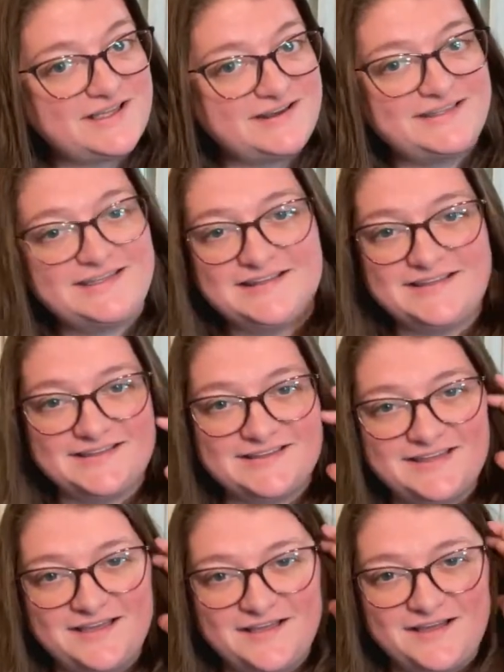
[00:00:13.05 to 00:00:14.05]
I'm just
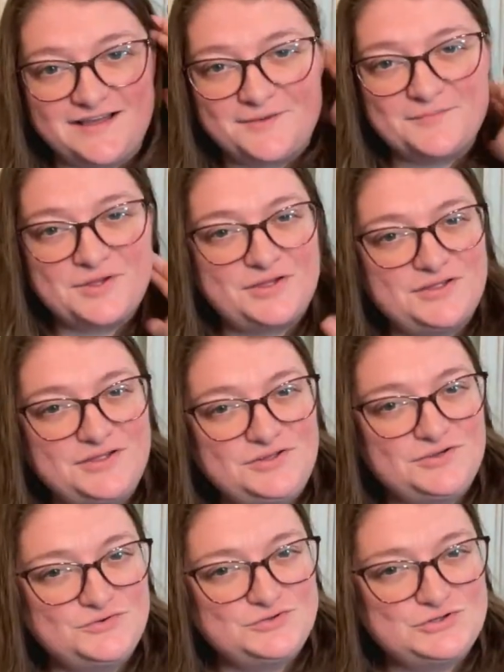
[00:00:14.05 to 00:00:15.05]
kind of getting
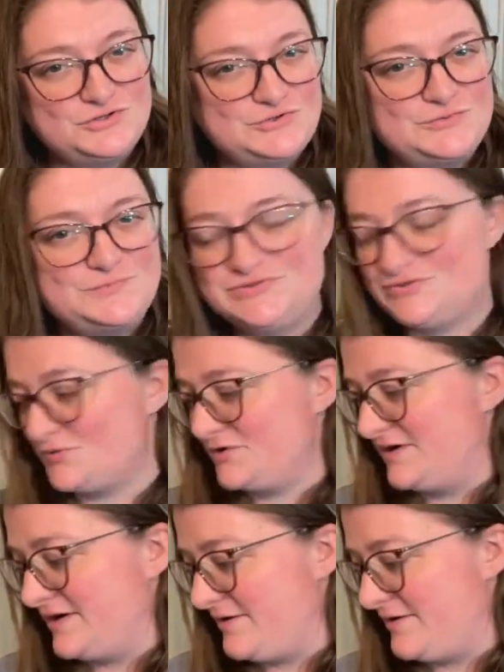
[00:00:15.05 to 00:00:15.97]
YouTube